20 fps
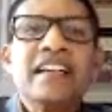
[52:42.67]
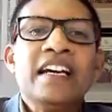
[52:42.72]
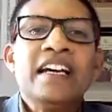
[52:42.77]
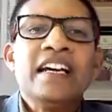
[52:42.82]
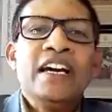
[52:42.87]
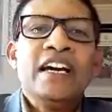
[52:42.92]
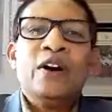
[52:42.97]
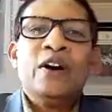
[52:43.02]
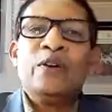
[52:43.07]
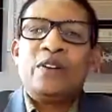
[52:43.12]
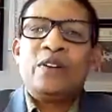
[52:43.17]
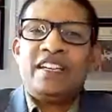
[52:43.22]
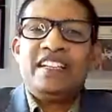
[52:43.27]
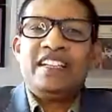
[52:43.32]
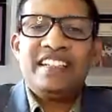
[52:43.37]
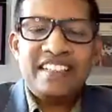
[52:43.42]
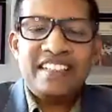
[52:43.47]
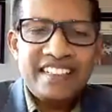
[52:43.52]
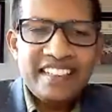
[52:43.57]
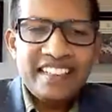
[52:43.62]
Okay.
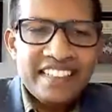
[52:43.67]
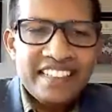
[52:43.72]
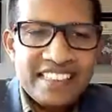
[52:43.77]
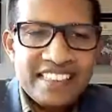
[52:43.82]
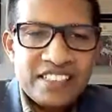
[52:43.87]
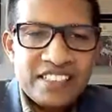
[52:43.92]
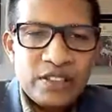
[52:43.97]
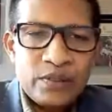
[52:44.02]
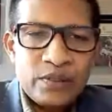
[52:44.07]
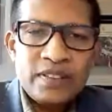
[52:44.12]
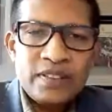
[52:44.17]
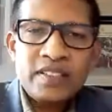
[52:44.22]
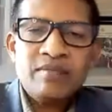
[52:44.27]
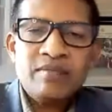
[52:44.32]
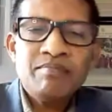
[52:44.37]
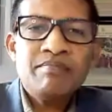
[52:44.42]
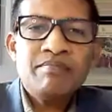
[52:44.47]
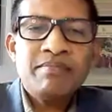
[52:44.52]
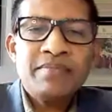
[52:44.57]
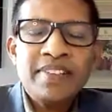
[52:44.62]
So uh,
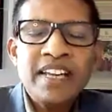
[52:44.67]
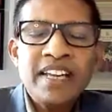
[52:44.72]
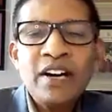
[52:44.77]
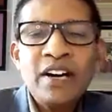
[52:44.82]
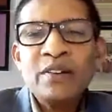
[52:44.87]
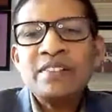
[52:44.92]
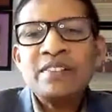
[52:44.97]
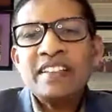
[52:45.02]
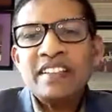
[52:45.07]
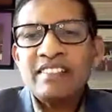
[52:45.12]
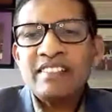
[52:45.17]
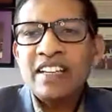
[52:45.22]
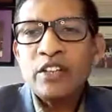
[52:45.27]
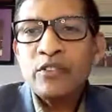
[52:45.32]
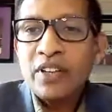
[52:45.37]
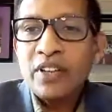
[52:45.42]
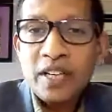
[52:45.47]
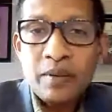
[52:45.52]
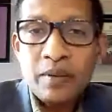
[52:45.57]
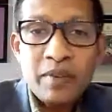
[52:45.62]
now, th thank
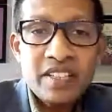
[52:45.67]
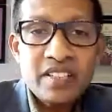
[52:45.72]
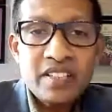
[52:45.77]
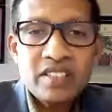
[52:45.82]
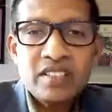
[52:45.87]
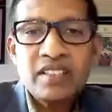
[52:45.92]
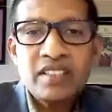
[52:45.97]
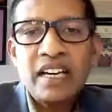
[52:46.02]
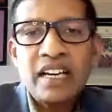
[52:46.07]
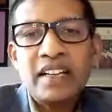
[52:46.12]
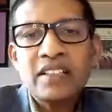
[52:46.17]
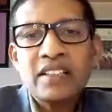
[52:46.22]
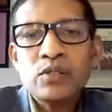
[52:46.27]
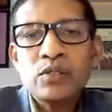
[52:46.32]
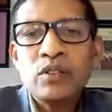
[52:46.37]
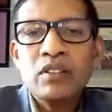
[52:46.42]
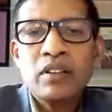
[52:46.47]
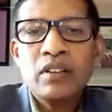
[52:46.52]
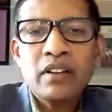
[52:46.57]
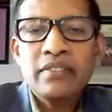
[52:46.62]
you very much, Nalaka. So
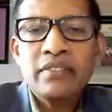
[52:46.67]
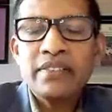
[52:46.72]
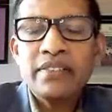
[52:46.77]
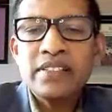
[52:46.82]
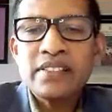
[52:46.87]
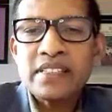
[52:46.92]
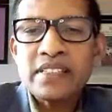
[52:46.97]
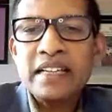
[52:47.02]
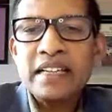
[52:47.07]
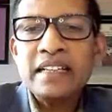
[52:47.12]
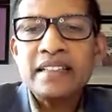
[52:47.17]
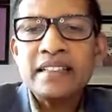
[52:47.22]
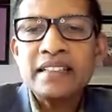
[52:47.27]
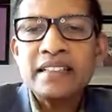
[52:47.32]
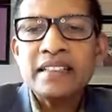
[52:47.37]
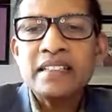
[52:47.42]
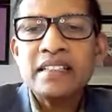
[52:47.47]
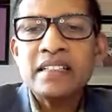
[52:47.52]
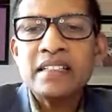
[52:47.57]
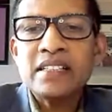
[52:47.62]
a lot of insight.
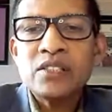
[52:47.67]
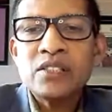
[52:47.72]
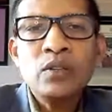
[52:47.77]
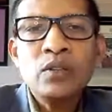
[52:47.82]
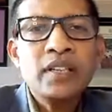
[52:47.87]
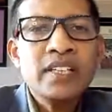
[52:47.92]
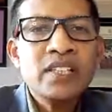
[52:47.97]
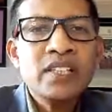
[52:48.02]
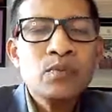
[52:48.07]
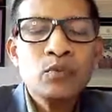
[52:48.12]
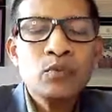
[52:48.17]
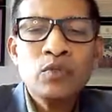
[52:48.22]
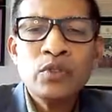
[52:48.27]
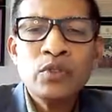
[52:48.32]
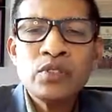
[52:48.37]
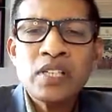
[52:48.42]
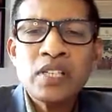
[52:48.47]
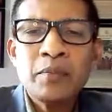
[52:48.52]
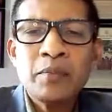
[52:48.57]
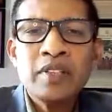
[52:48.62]
Uh, so let's move on to
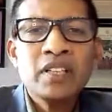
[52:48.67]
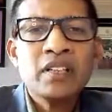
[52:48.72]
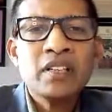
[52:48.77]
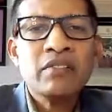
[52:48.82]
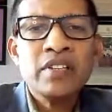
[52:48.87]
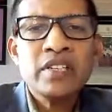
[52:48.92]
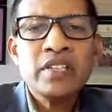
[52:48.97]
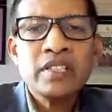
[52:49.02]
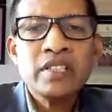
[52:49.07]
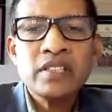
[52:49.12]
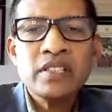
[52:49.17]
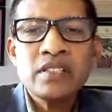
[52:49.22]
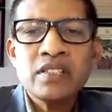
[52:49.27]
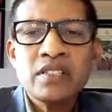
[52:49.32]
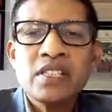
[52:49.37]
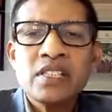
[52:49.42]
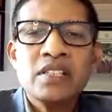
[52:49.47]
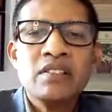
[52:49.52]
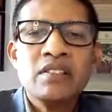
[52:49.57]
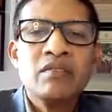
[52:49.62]
some of the questions
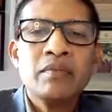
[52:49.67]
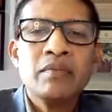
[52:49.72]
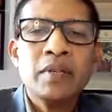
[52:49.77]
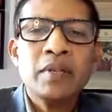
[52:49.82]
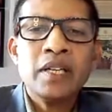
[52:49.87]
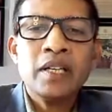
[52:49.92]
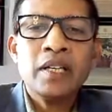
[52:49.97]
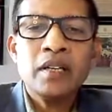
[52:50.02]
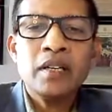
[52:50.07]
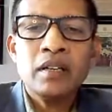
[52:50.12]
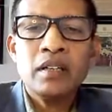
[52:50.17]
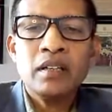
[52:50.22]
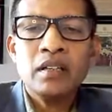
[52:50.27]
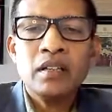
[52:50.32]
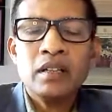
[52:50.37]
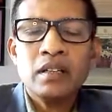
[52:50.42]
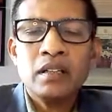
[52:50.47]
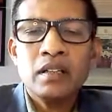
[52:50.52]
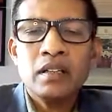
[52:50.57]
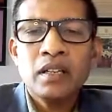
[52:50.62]
received
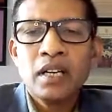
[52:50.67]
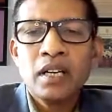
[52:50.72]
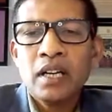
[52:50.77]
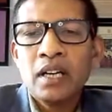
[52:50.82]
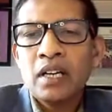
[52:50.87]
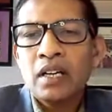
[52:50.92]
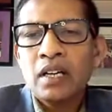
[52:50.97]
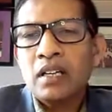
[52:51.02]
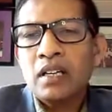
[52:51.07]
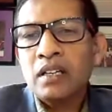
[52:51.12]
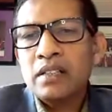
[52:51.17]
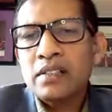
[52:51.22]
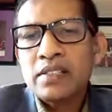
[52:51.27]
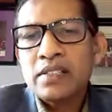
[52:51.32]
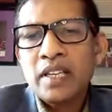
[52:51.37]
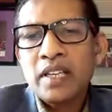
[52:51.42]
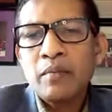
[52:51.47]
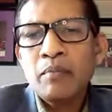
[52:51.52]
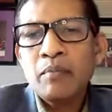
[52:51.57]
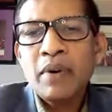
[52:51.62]
uh, uh
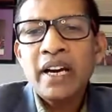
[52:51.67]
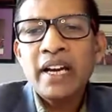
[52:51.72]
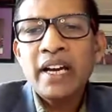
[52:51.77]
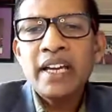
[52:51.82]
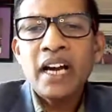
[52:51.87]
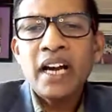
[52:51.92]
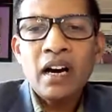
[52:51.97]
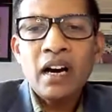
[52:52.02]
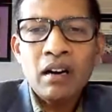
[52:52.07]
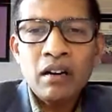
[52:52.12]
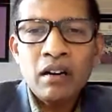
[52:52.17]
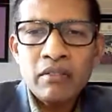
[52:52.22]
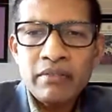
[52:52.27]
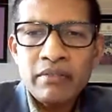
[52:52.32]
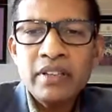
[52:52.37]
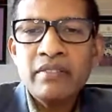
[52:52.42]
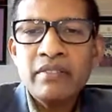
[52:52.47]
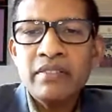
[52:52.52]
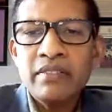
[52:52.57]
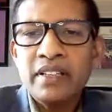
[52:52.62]
sent by our
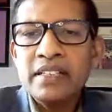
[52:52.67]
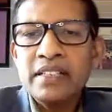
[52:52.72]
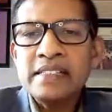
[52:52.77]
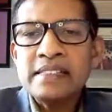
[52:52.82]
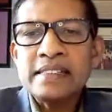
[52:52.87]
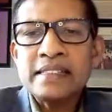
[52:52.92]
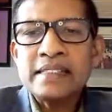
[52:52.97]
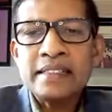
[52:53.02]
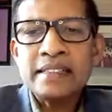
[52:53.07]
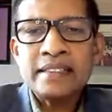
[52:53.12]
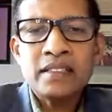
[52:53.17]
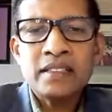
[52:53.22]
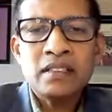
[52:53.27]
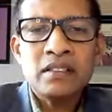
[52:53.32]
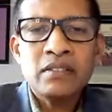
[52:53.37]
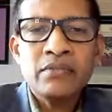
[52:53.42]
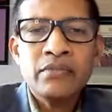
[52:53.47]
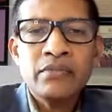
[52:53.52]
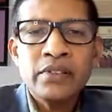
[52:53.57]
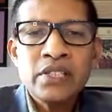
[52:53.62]
viewers. Uh,
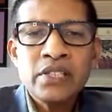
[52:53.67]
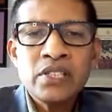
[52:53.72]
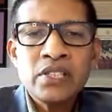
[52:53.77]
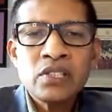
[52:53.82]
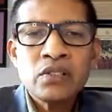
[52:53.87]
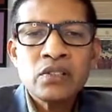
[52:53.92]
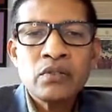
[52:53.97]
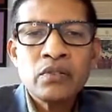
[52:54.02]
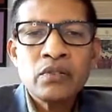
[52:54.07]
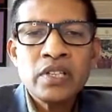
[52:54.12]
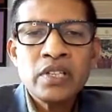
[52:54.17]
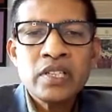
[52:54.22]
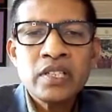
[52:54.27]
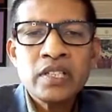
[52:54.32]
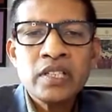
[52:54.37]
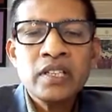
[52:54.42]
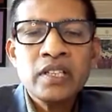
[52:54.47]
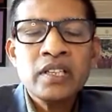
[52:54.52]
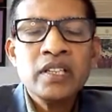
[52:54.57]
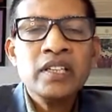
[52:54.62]
yes. First
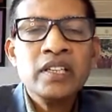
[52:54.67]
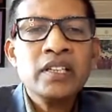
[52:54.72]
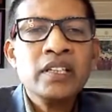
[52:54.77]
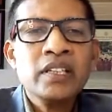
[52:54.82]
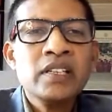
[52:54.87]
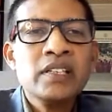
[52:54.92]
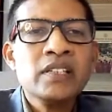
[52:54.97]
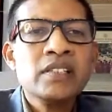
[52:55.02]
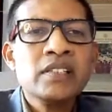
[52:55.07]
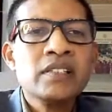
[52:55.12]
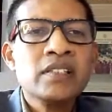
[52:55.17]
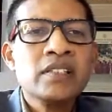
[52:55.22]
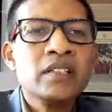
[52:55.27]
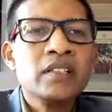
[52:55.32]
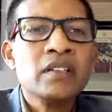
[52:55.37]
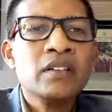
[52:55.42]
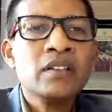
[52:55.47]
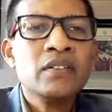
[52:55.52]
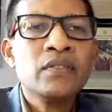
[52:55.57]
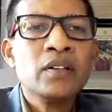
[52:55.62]
question is
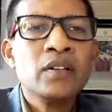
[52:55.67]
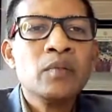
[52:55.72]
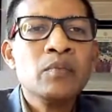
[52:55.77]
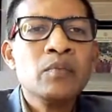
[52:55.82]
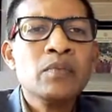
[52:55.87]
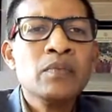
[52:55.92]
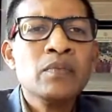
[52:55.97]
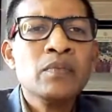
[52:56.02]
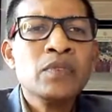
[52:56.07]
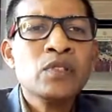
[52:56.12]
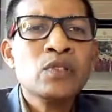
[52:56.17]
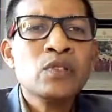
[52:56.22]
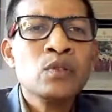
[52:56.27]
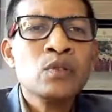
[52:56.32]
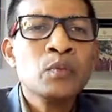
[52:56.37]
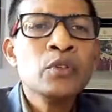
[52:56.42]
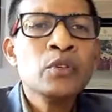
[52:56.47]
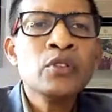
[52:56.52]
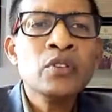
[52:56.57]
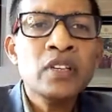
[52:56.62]
uh, from
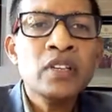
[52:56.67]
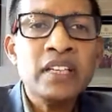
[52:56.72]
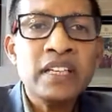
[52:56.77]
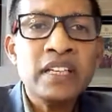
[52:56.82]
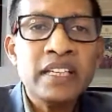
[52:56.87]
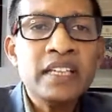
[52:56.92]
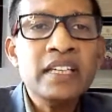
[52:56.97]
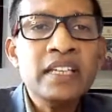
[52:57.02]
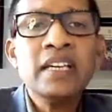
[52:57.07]
Sumuduni.